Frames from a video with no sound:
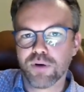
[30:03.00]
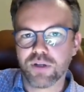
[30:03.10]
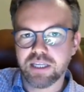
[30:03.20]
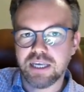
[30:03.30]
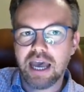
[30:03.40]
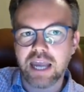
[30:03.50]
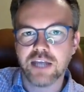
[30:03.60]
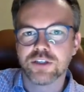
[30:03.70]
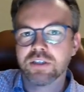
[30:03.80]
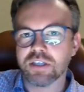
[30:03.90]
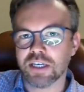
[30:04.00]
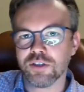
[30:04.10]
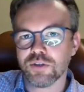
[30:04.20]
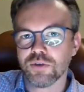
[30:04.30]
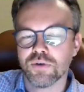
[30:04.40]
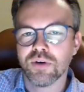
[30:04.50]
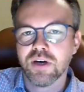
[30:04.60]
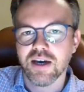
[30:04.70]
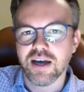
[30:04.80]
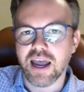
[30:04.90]
put the agent into
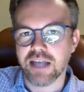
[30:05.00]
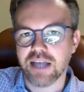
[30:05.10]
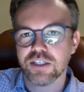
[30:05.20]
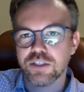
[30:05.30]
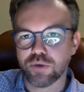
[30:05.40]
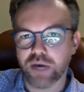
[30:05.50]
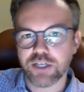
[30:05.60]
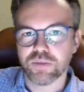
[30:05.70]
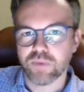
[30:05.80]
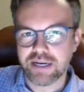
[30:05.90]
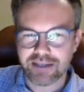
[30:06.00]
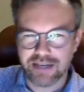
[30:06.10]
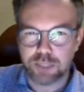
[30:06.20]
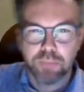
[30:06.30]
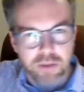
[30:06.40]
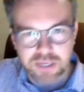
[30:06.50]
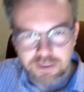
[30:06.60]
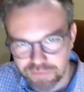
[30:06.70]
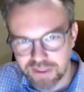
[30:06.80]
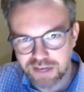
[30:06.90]
a situation where it can experiment
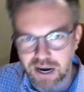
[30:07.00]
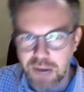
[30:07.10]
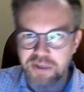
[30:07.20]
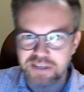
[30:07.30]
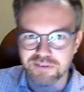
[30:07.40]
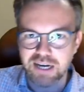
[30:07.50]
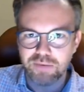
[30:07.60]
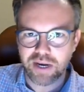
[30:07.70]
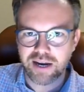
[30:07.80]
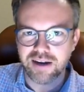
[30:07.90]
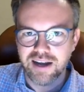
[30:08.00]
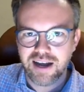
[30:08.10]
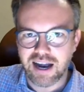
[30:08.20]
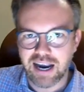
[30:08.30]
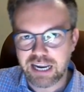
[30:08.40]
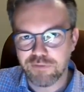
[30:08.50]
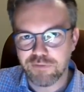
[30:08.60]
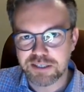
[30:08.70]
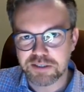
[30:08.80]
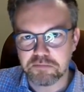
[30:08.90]
with the environment, right? Where I give
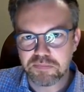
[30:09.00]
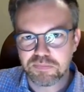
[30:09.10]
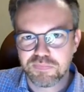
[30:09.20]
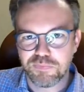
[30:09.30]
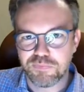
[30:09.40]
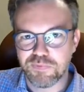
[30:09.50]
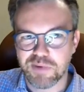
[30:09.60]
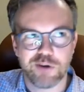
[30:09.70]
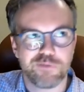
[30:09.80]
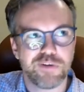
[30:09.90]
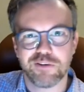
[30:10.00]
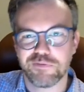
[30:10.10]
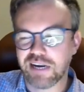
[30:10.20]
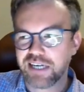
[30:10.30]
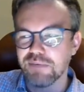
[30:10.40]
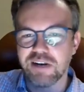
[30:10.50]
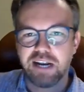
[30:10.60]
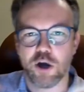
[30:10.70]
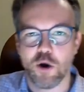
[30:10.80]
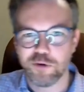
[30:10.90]
it, you know, think of like something
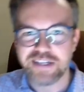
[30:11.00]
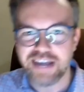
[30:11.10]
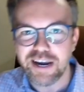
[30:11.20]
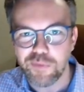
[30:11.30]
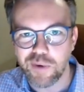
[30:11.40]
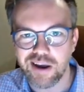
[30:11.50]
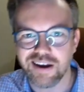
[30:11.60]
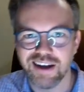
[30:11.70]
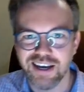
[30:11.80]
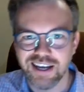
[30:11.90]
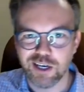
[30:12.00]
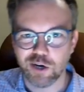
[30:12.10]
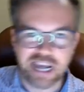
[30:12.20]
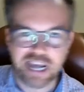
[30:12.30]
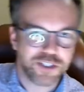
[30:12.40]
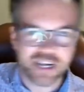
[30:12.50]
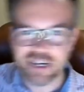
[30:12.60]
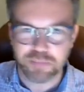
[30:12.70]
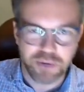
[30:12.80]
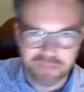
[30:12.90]
like a holodeck where, you know, the agent can
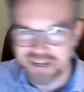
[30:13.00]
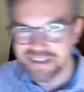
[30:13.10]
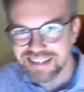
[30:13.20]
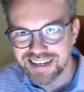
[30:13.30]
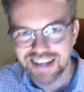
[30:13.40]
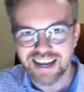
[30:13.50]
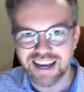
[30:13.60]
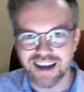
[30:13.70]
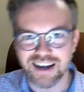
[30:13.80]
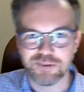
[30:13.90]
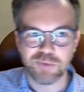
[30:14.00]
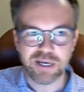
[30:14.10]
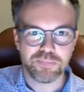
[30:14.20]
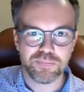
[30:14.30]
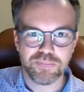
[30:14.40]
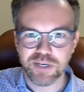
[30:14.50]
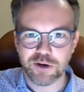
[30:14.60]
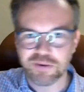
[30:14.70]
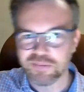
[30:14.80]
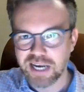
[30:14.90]
experiment. Uh, we, you
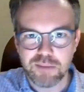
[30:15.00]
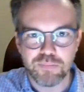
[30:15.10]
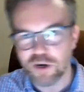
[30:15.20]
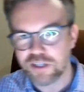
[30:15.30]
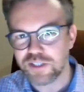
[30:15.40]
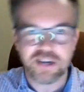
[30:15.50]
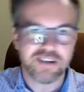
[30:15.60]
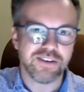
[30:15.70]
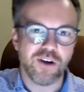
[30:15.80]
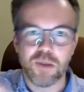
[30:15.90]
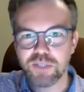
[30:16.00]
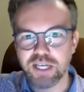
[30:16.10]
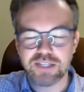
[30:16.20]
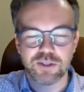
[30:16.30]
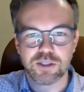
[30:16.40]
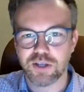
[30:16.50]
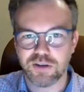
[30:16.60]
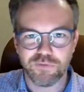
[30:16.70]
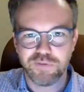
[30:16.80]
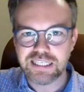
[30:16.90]
know, can put certain objects or
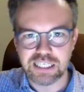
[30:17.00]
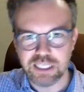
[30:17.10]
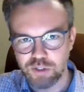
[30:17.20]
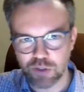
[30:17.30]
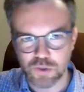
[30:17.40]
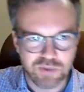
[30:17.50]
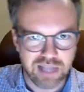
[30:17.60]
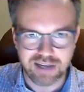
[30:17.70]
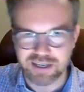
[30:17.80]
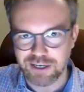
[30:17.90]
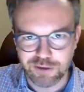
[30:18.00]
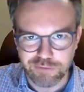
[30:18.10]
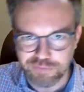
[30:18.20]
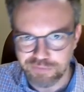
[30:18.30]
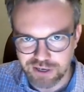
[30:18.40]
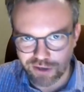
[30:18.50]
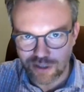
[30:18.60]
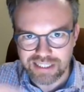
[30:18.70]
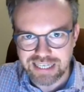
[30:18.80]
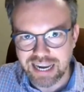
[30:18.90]
certain things into that kind of
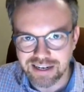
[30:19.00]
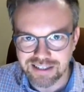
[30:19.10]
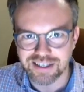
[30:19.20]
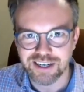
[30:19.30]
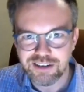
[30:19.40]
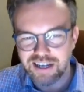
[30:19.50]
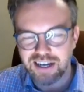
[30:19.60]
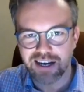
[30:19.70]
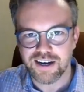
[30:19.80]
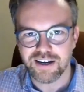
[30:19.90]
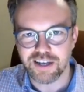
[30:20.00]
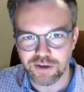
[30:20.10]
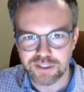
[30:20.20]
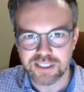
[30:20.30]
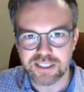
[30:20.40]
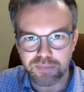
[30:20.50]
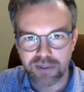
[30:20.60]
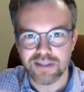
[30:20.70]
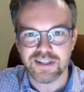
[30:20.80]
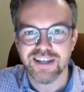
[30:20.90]
contained, uh, you know,
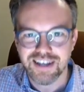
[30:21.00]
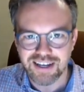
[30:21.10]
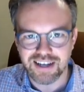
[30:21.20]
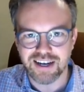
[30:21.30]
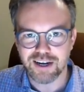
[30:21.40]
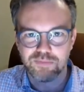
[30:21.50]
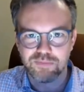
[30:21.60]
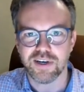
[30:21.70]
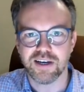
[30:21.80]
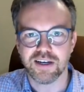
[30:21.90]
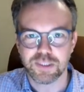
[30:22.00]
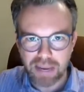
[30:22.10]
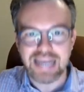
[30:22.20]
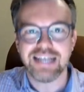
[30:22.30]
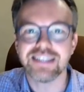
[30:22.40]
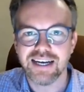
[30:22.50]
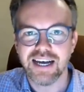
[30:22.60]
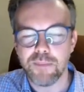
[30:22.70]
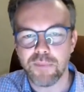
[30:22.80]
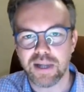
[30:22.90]
simple um, uh, space.
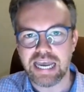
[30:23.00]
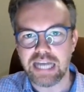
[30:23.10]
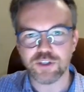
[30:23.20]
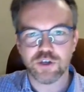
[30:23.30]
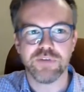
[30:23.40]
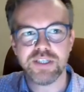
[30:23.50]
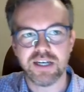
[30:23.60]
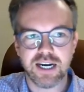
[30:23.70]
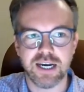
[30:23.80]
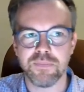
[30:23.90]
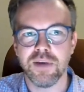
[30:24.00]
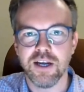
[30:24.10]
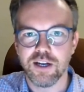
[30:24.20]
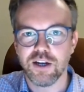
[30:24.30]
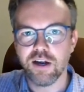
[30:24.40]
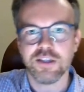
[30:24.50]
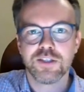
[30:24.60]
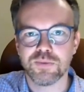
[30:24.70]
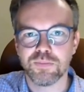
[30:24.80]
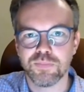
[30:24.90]
But the agent over time learns
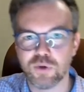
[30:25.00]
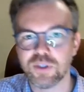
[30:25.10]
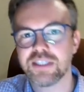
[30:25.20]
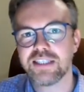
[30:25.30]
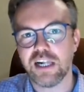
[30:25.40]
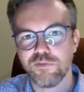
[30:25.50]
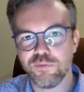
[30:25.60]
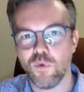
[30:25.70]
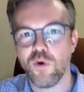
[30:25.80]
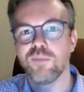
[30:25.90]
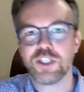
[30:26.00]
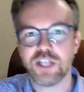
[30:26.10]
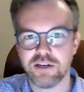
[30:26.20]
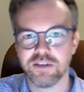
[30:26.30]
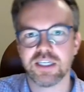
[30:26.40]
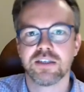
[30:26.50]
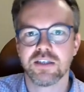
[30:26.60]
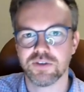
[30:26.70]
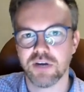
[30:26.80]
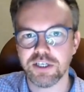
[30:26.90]
to pose itself more and more challenging
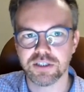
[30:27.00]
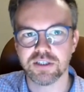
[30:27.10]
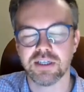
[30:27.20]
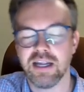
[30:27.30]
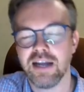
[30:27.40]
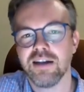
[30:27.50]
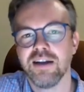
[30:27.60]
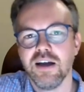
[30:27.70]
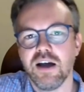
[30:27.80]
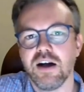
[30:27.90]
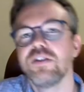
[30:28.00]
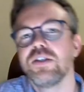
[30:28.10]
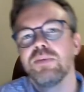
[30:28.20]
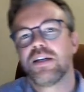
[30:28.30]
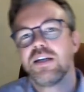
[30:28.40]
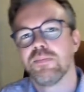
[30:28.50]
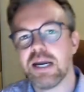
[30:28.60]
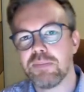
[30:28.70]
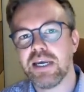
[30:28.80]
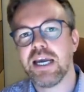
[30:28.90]
situations and then ultimately
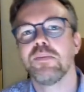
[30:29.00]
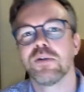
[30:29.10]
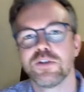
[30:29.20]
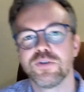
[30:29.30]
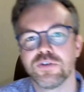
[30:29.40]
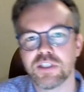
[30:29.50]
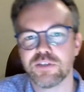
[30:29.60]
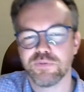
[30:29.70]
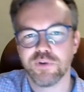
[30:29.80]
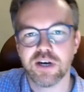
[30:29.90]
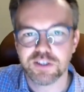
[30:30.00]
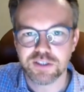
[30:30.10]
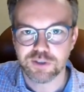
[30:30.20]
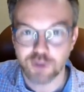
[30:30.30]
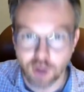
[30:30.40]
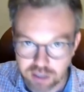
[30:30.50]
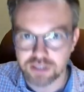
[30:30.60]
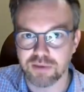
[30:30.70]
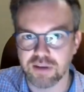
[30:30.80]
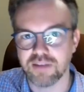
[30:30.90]
might be able to transfer its knowledge
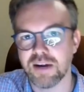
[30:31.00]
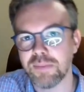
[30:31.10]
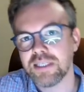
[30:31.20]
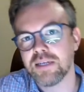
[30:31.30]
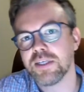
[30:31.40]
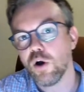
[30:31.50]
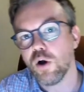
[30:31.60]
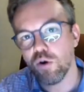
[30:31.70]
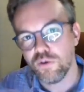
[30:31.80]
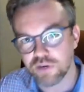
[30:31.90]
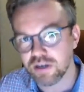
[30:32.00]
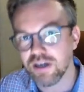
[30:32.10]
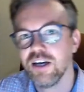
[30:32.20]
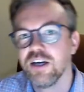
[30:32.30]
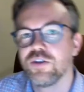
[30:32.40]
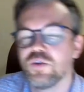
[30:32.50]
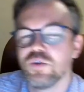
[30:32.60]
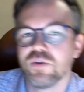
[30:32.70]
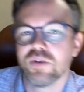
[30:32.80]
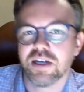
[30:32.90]
about the environment dynamics over
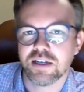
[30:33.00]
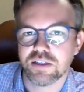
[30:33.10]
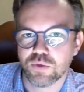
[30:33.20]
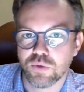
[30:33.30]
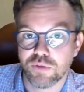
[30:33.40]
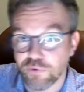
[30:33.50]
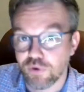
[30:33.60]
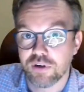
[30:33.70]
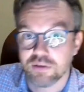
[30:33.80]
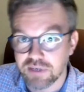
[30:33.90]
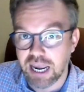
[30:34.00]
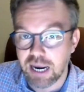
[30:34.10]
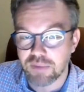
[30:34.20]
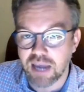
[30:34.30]
to uh, the, to the full game, the